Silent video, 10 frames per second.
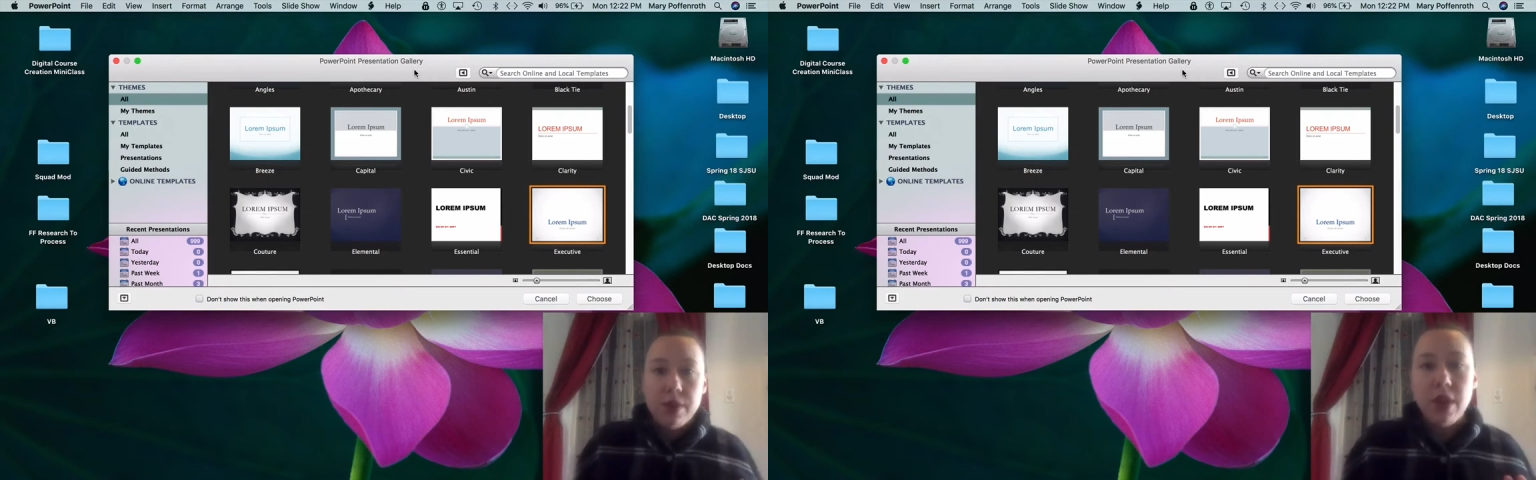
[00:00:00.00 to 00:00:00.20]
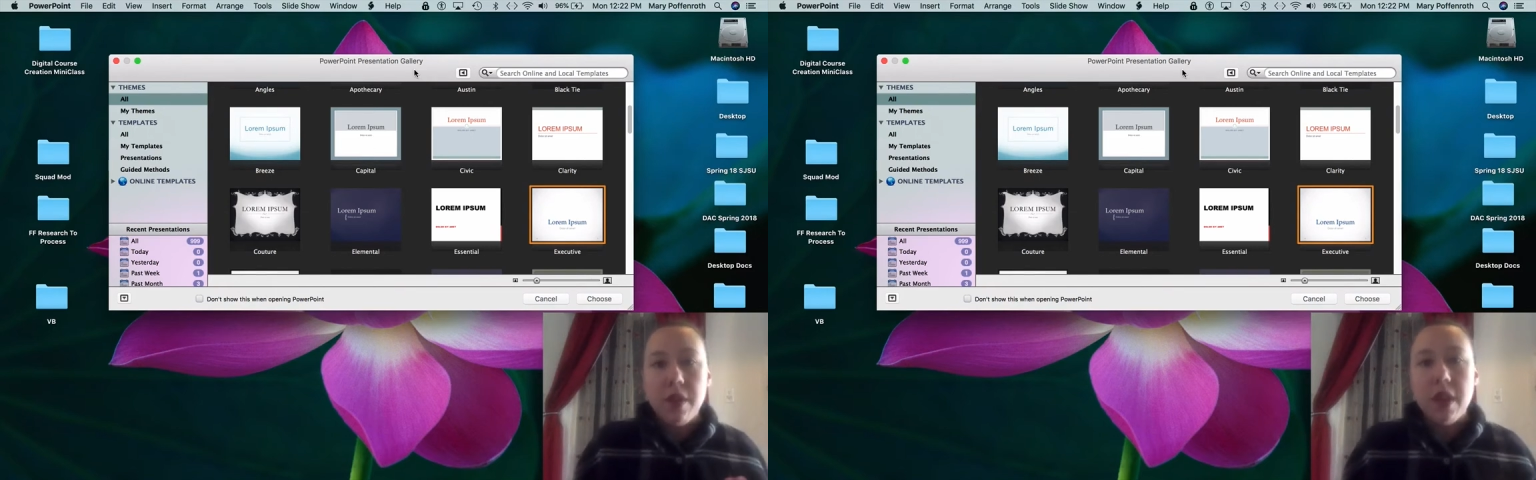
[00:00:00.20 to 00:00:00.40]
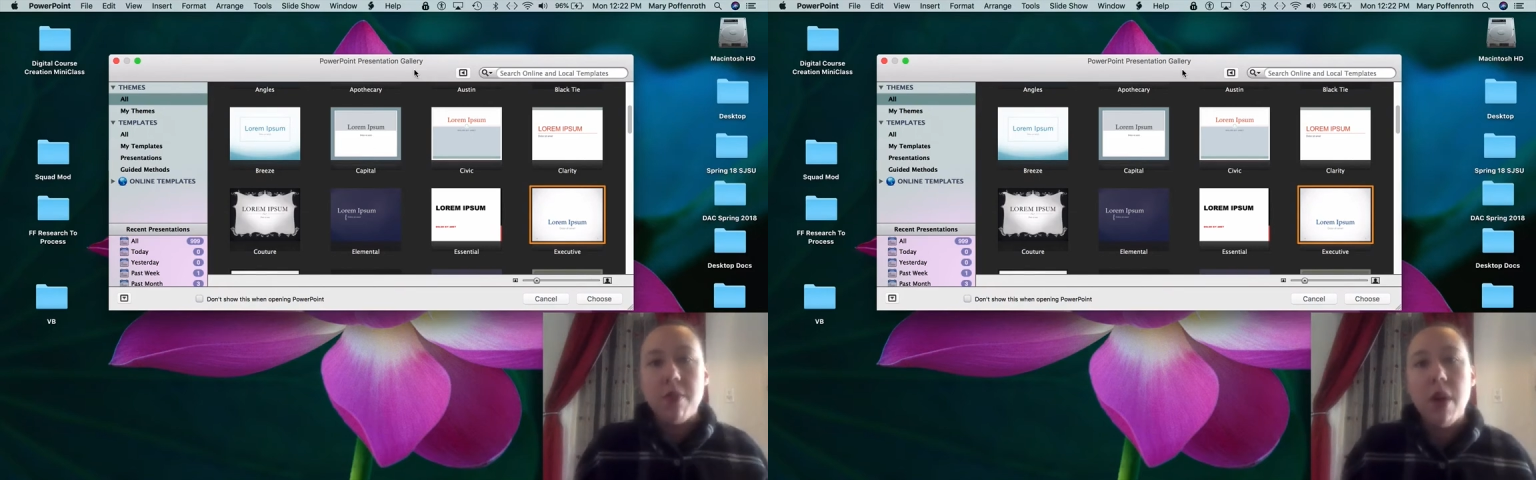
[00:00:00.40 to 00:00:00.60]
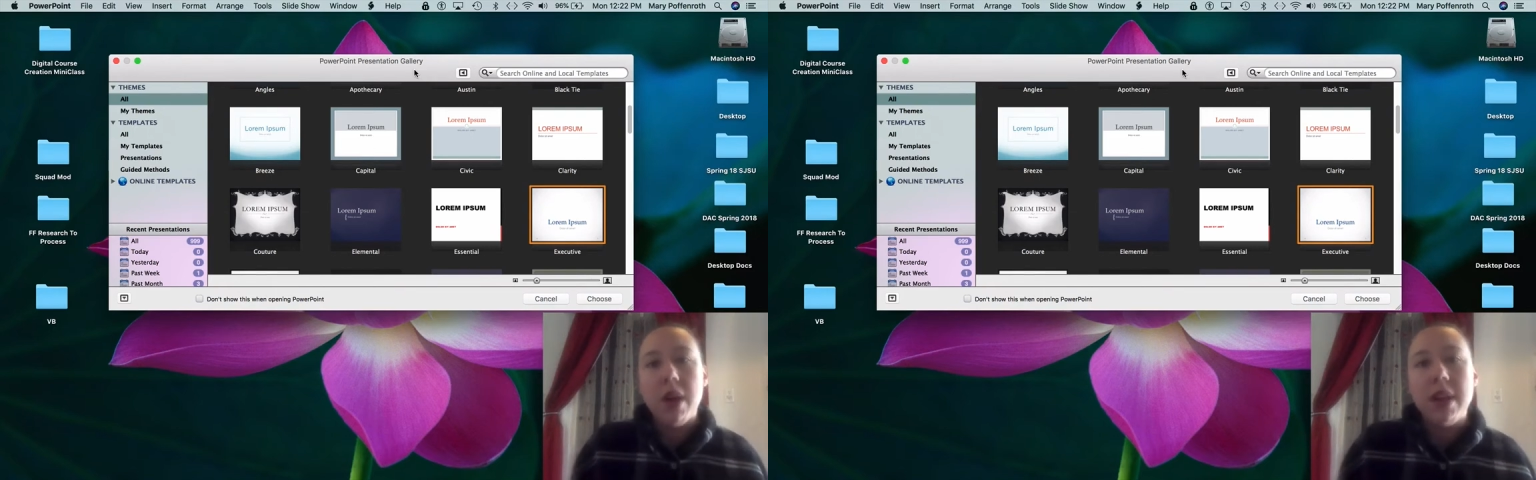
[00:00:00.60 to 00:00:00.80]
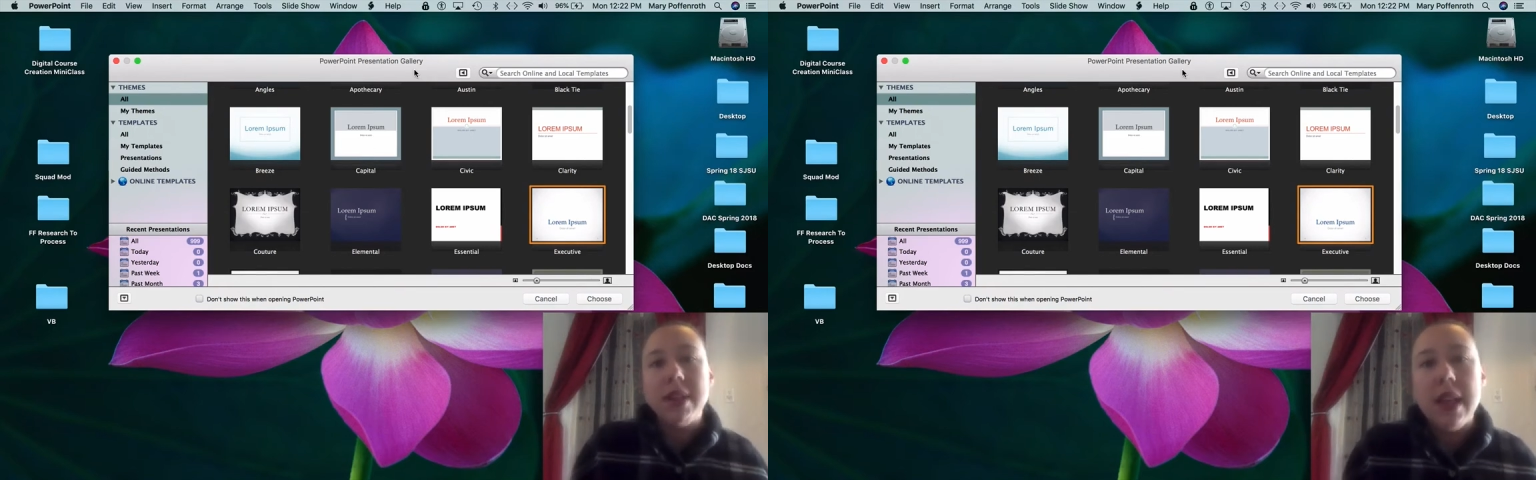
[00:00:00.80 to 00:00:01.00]
is all the other
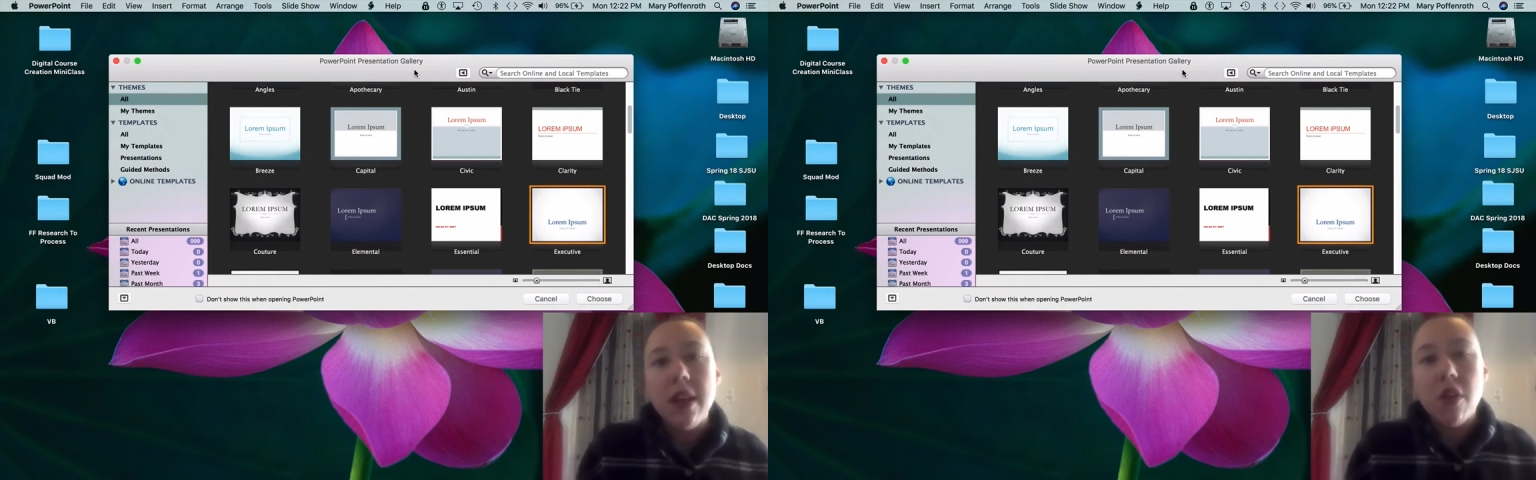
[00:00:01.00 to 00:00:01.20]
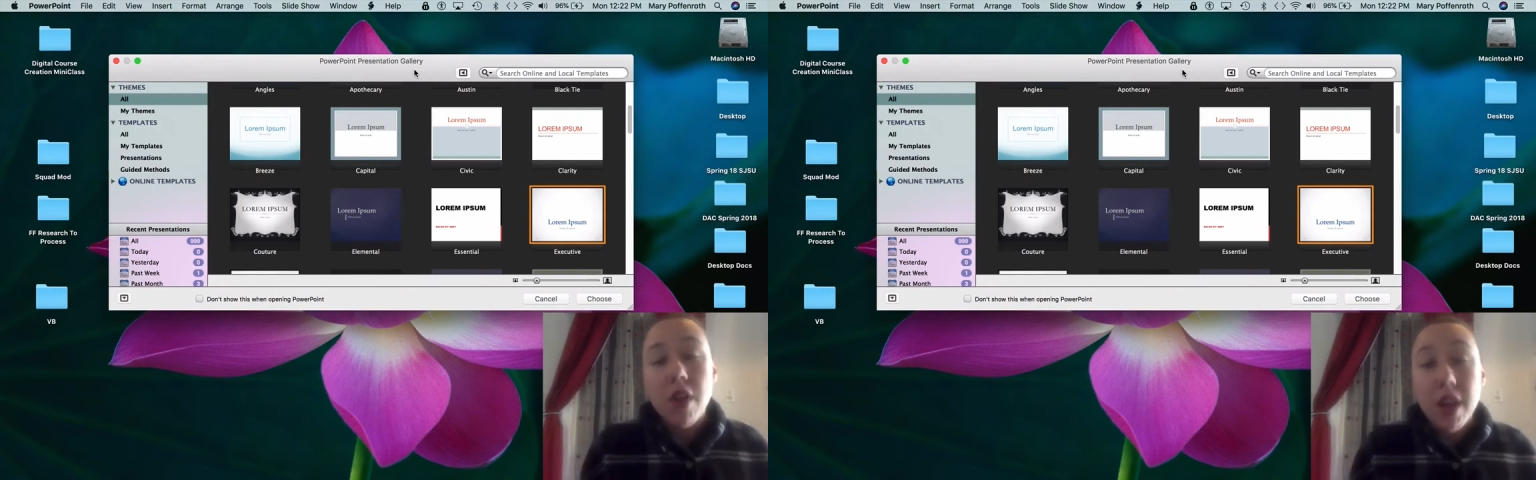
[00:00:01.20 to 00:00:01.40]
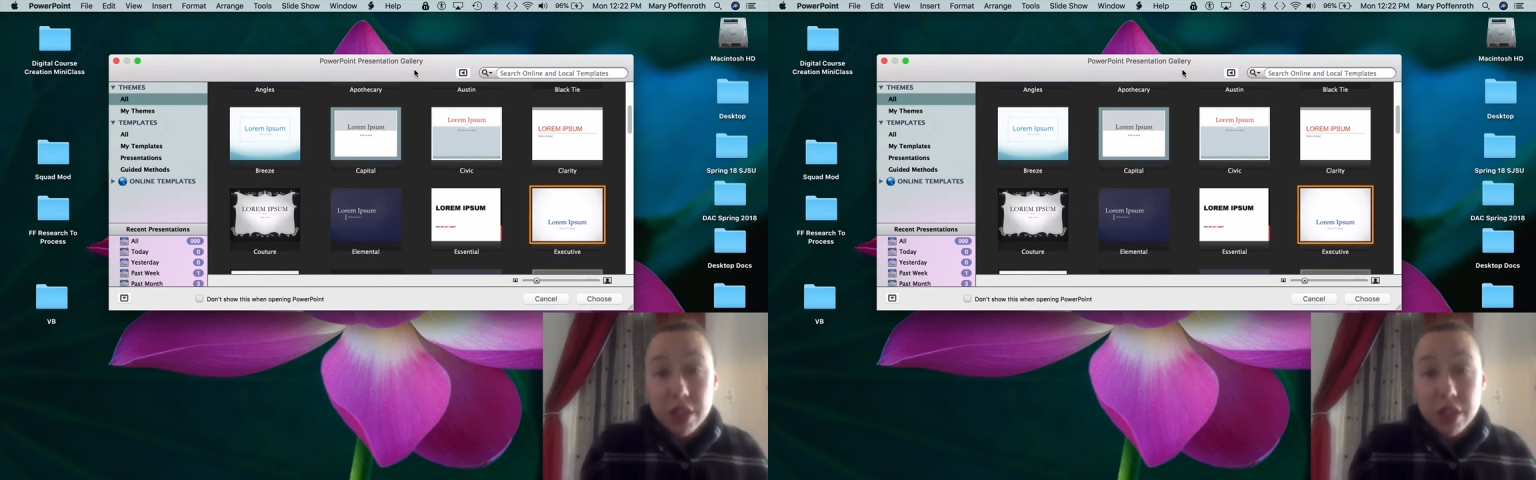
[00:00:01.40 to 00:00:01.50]
products that are not